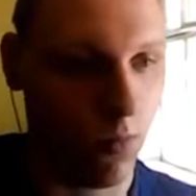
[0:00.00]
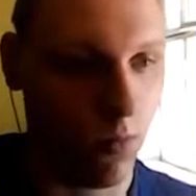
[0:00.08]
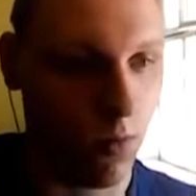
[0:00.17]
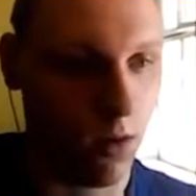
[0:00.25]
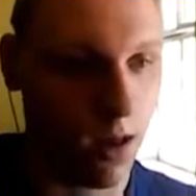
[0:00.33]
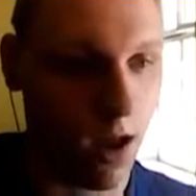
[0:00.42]

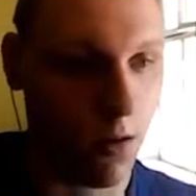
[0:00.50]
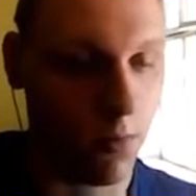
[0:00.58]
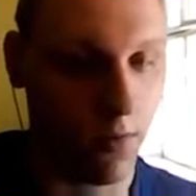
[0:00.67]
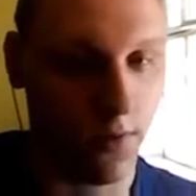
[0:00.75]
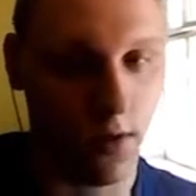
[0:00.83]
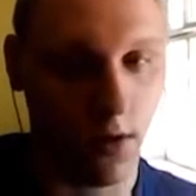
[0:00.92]
again,
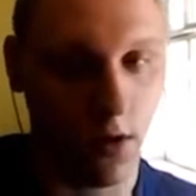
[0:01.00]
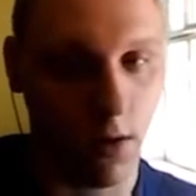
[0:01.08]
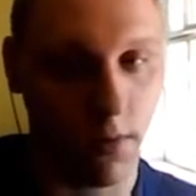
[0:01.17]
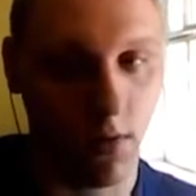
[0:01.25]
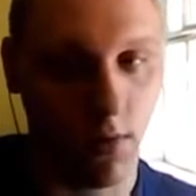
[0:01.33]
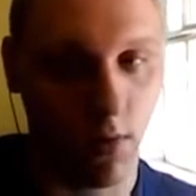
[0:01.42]
put the
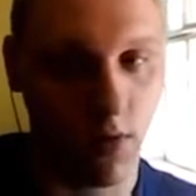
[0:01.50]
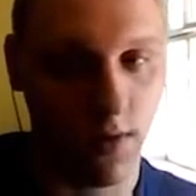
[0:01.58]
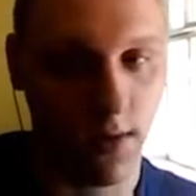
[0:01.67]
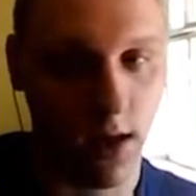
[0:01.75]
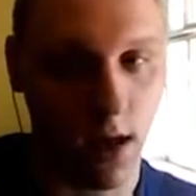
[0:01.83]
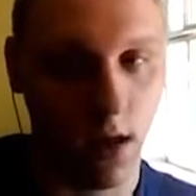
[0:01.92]
double quotes
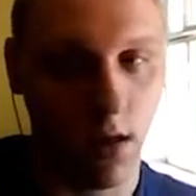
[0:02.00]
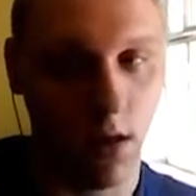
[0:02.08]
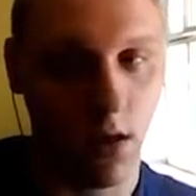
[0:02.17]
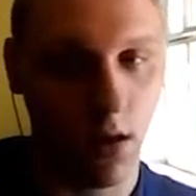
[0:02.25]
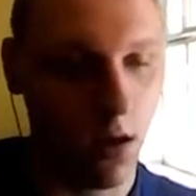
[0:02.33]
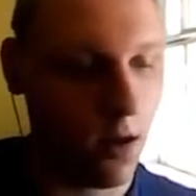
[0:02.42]
in that.
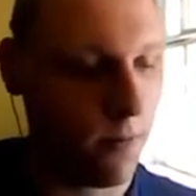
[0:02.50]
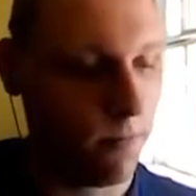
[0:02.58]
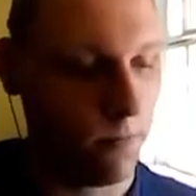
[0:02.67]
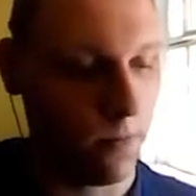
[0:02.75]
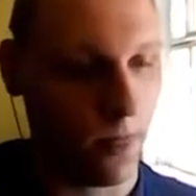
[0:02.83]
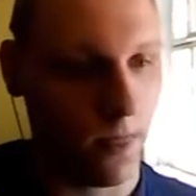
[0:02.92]

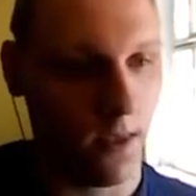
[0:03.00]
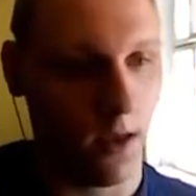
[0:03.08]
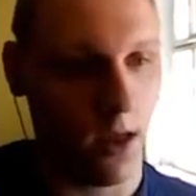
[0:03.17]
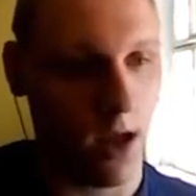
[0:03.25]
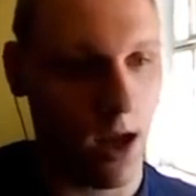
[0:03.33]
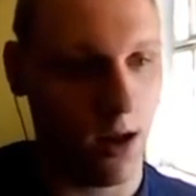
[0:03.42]

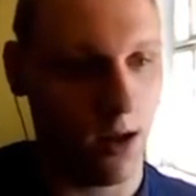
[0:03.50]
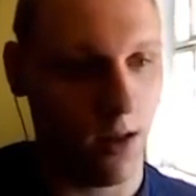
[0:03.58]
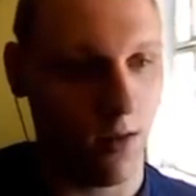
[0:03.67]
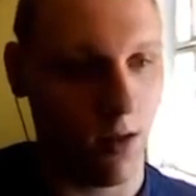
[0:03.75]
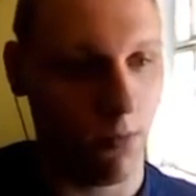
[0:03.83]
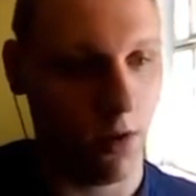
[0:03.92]
And then
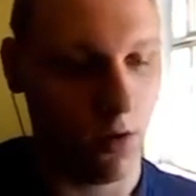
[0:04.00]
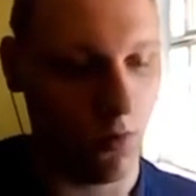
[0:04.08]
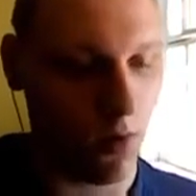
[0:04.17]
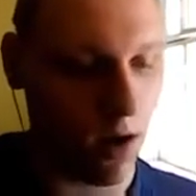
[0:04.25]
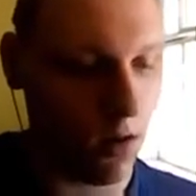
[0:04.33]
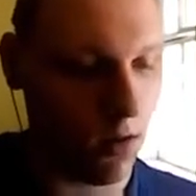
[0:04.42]
type in the
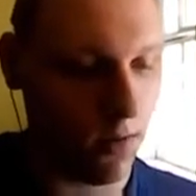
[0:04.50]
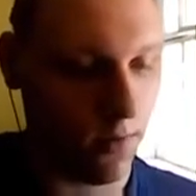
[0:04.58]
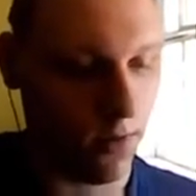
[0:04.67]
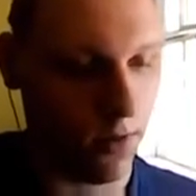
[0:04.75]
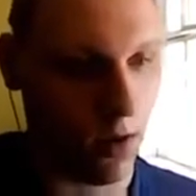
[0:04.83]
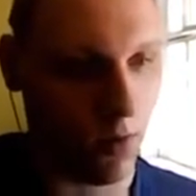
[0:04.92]
rel.
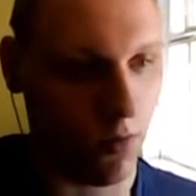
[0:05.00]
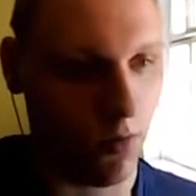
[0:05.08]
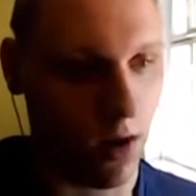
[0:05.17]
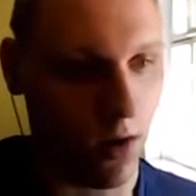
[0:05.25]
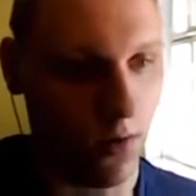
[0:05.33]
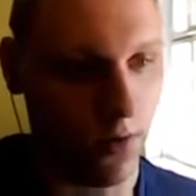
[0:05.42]
Now the
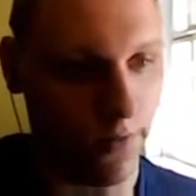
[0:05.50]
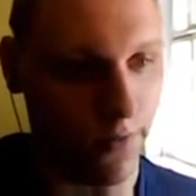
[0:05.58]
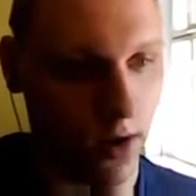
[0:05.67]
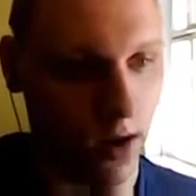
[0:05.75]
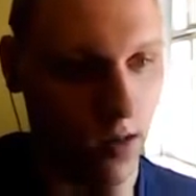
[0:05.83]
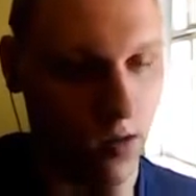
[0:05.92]
rel
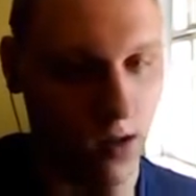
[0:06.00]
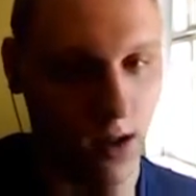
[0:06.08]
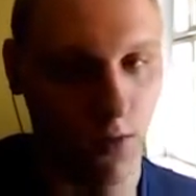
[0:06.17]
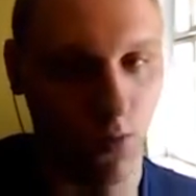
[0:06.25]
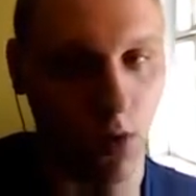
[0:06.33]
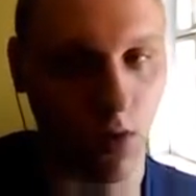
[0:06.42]
defines
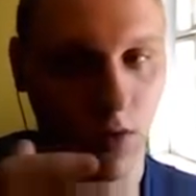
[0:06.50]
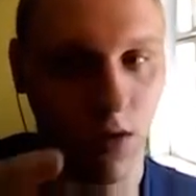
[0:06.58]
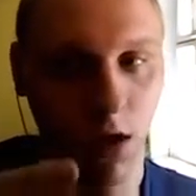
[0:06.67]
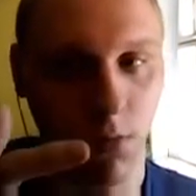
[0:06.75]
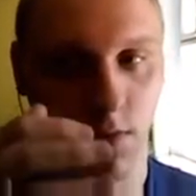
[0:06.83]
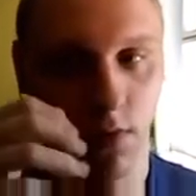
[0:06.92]
what
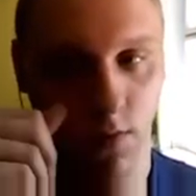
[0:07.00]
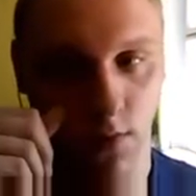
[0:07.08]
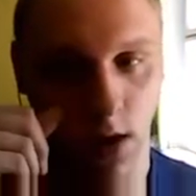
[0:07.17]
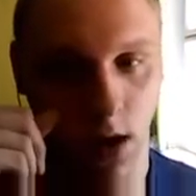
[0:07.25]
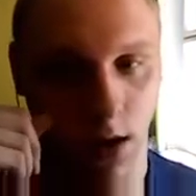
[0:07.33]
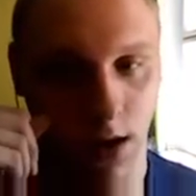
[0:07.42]
type of the
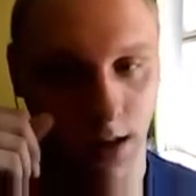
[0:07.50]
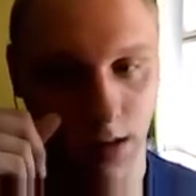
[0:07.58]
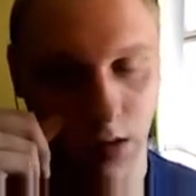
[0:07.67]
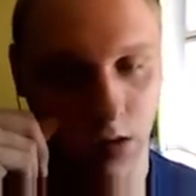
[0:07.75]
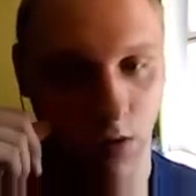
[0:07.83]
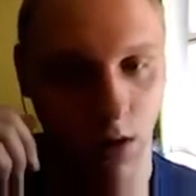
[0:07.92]
file it is.
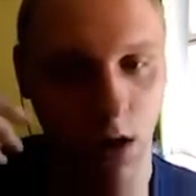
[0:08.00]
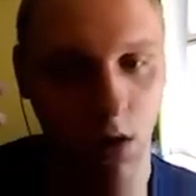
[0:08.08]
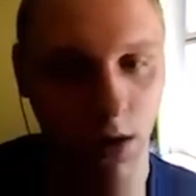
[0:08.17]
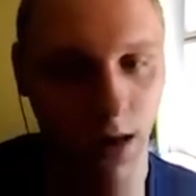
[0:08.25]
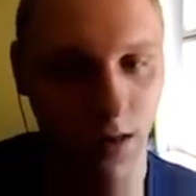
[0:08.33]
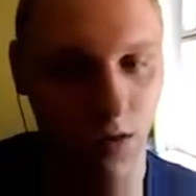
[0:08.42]
So in
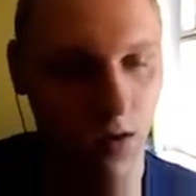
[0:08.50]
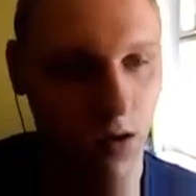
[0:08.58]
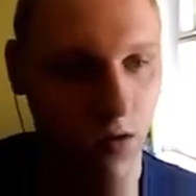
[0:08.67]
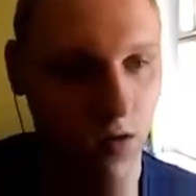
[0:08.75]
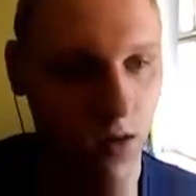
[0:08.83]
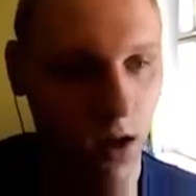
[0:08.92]
our case, it's
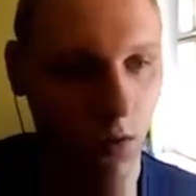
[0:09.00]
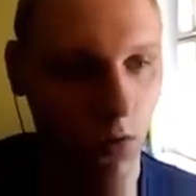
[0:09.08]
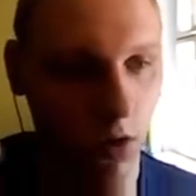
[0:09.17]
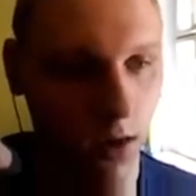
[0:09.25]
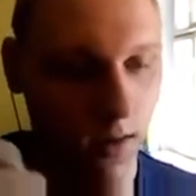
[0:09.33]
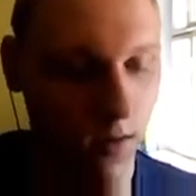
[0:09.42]
our style
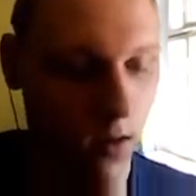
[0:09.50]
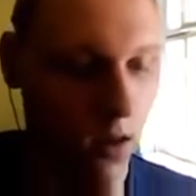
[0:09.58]
sheet.